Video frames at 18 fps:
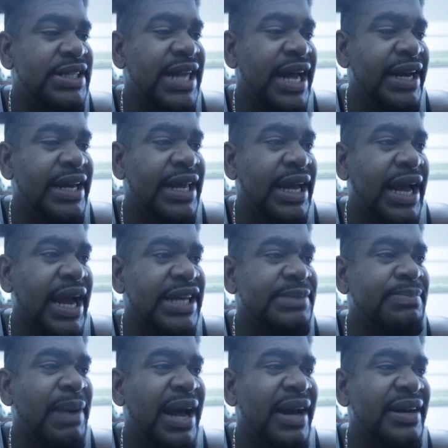that day,
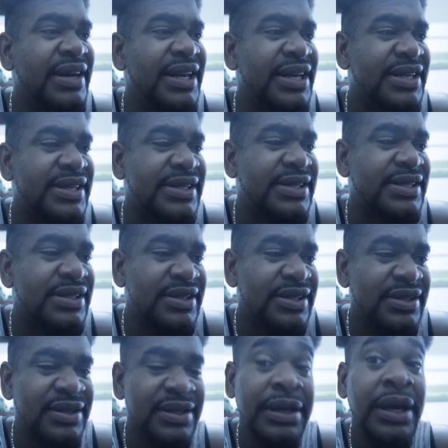guys. Bandits.
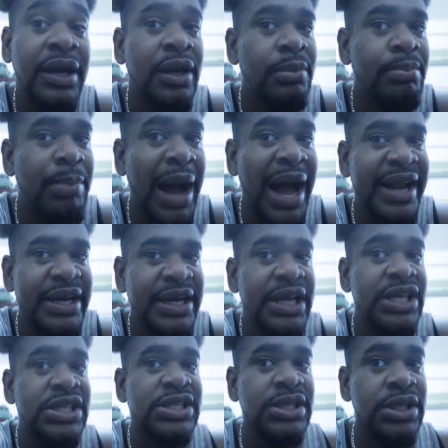
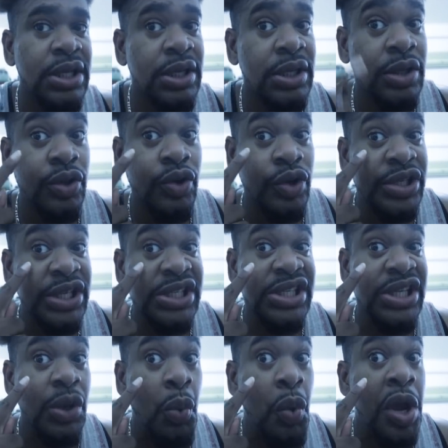Notice
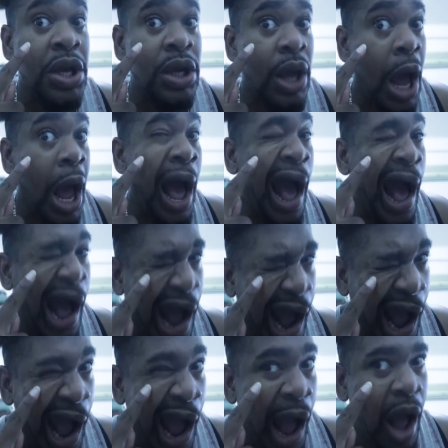the wink.
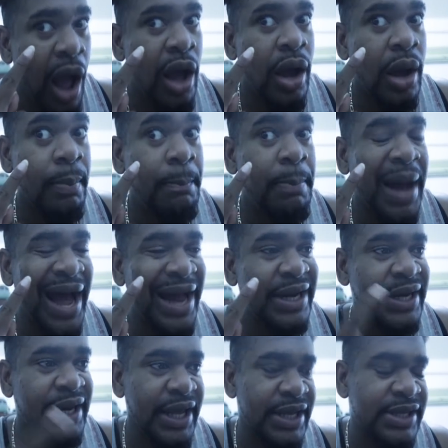
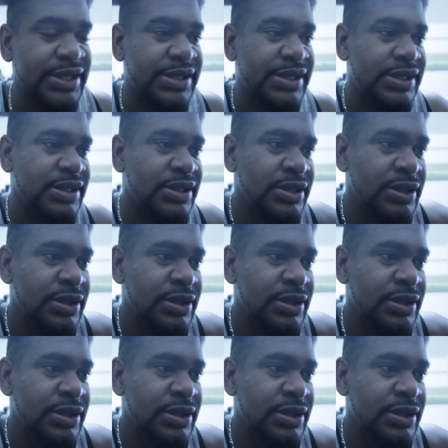Bandits.